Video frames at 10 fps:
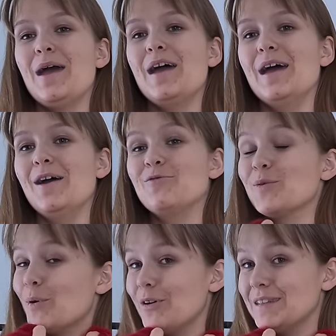
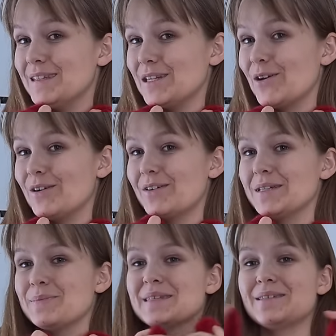from her knitting her
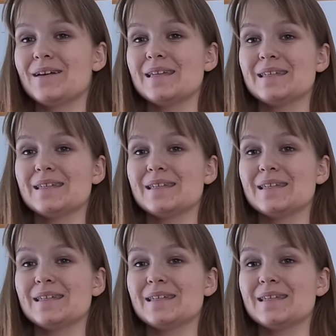Christmas dress,